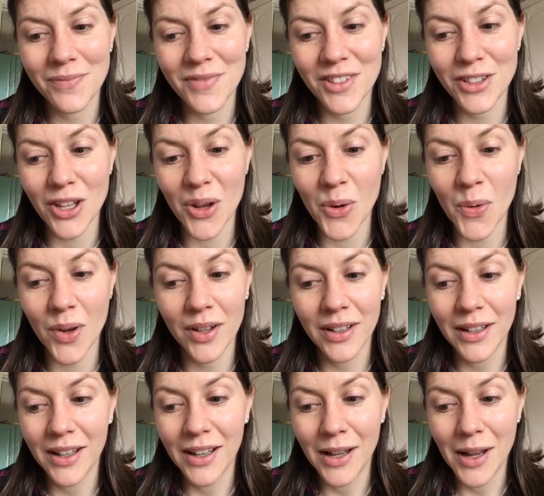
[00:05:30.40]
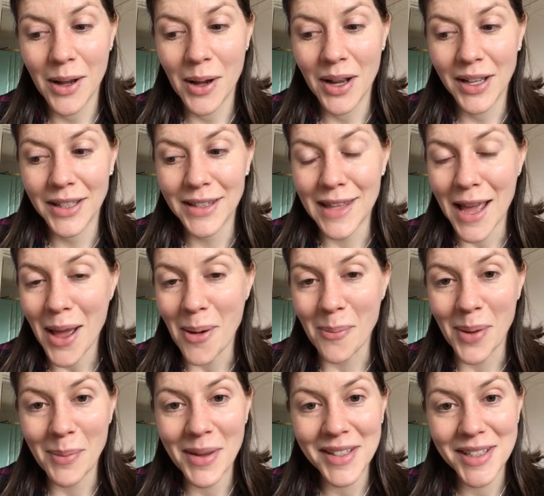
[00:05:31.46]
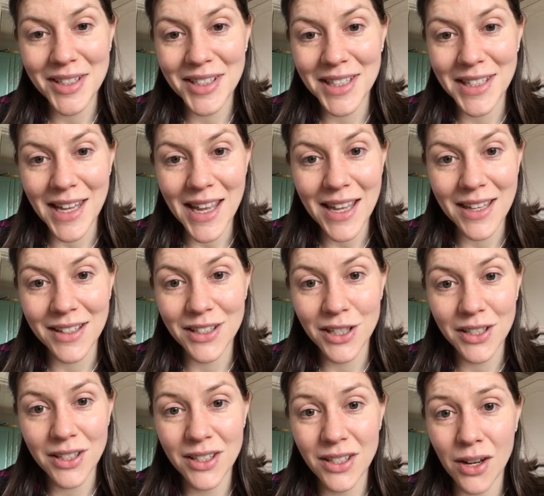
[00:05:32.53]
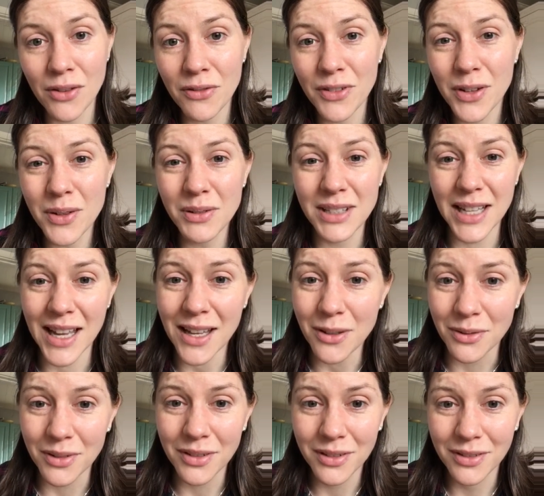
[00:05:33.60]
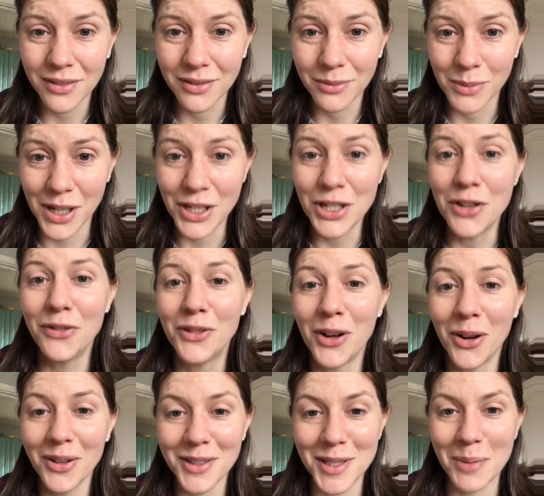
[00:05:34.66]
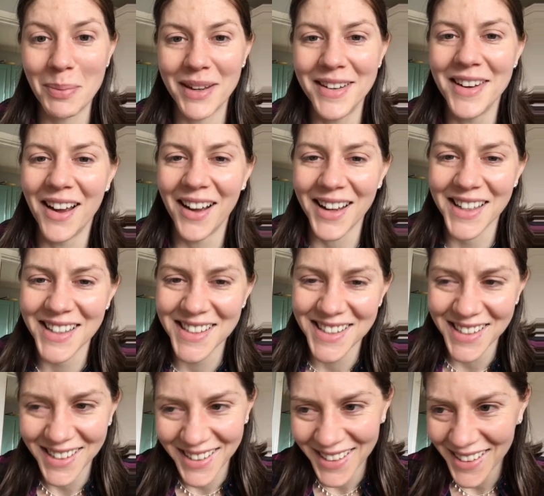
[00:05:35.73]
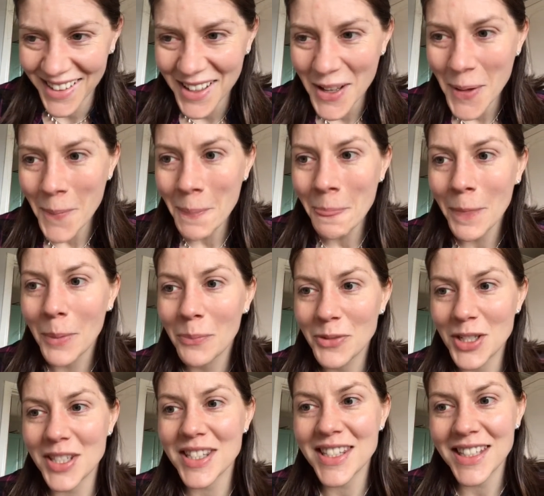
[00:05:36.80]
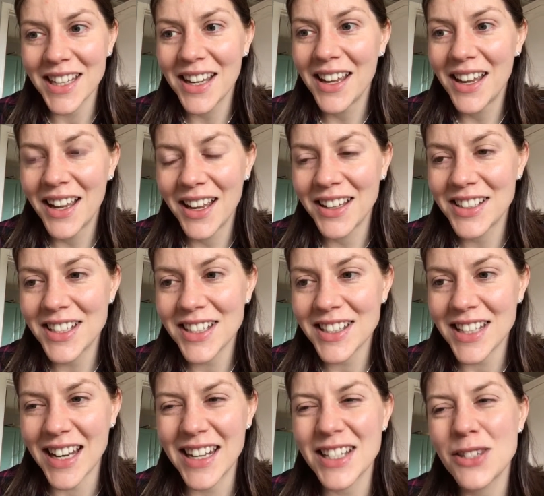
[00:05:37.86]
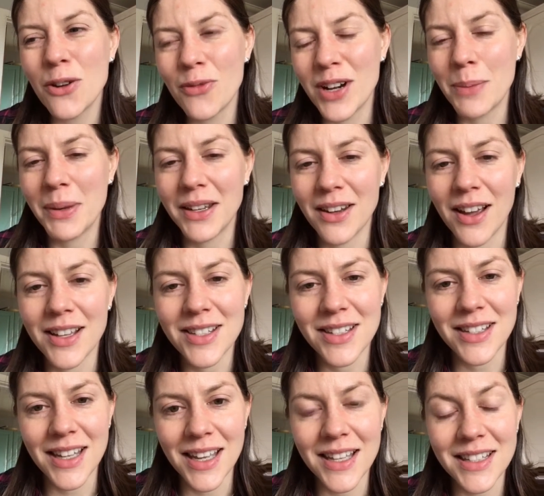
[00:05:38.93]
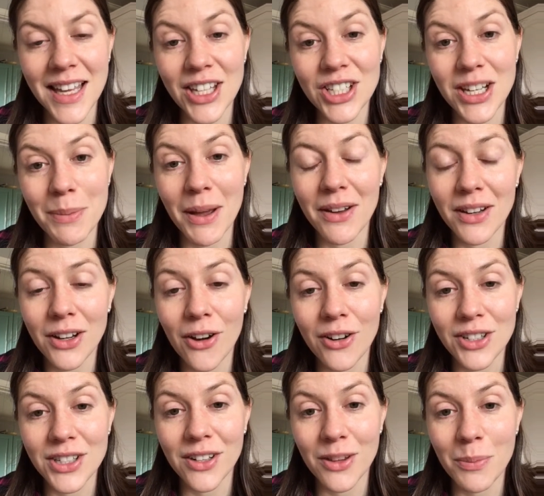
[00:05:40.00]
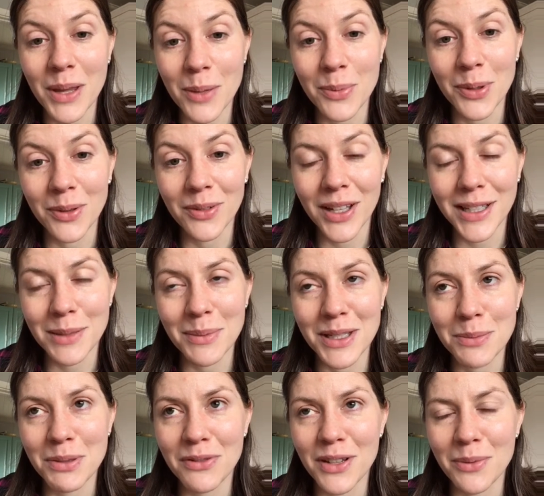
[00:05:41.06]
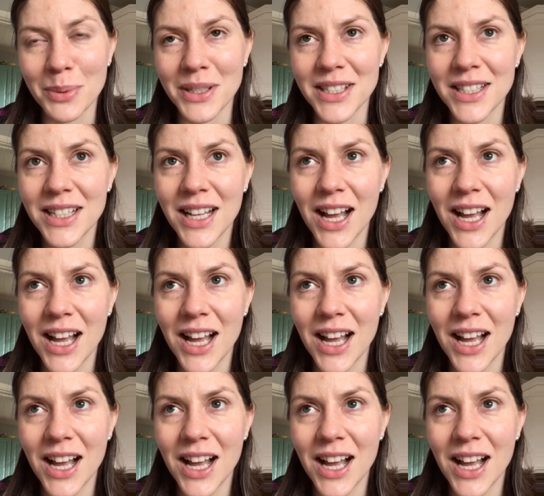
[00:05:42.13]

So yeah, my message today is just don't feel down when you've got to be nice. Just, and it's not really being nice, is it? It's actually about encouraging other people. I didn't mean to be flippant.